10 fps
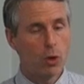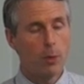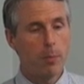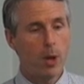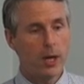are
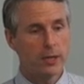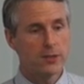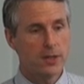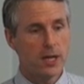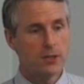all
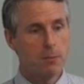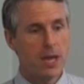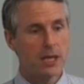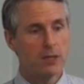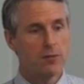pocket sized
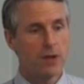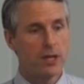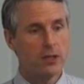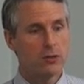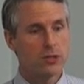
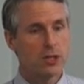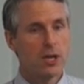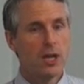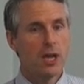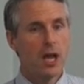
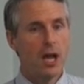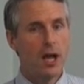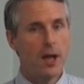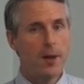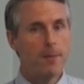magnifiers
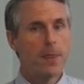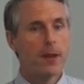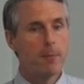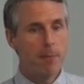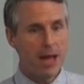um,
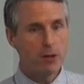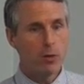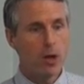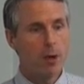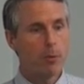
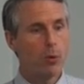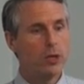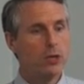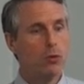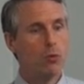
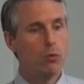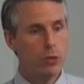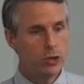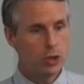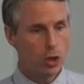battery-operated,
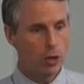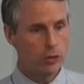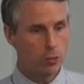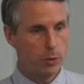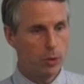
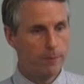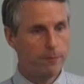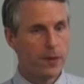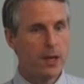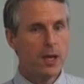rechargeable.
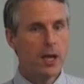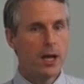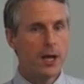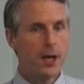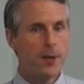
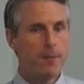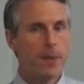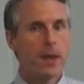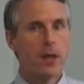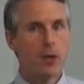Um,
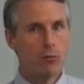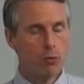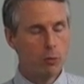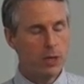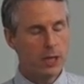
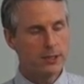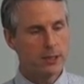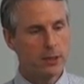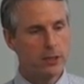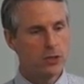Ruby
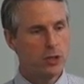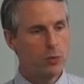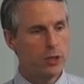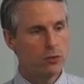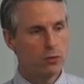XL
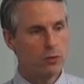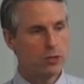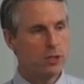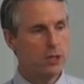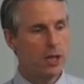HD, we
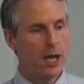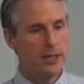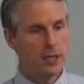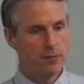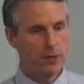introduced the
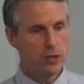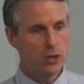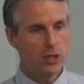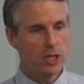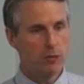
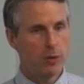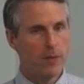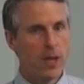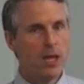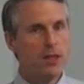high-definition camera.
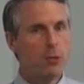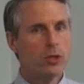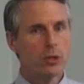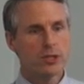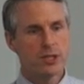Then
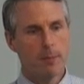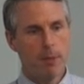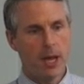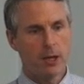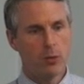we took a
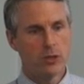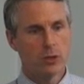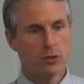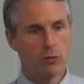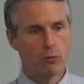step back and we
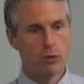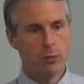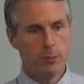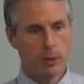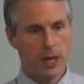took the
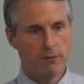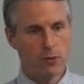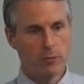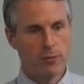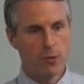Ruby
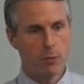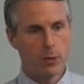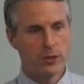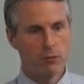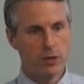platform, the
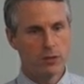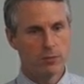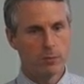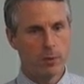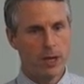
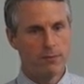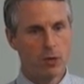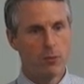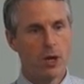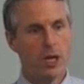4.3-inch
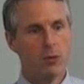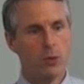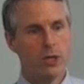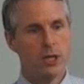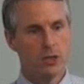platform,
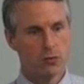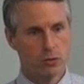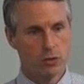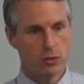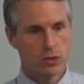and we
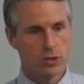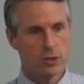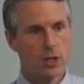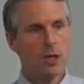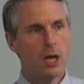
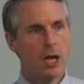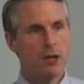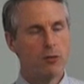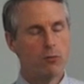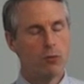introduced
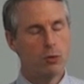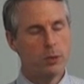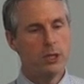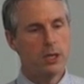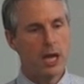uh, the
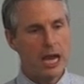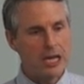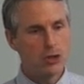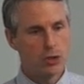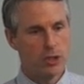Ruby
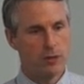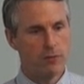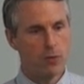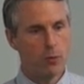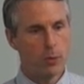HD.
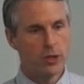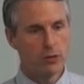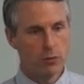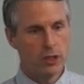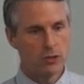
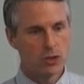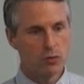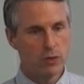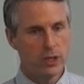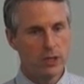4.3-inch
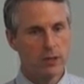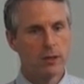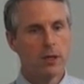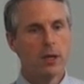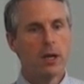
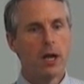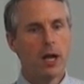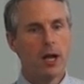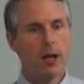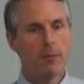screen,
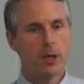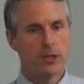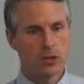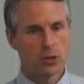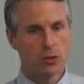um,
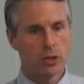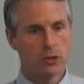additional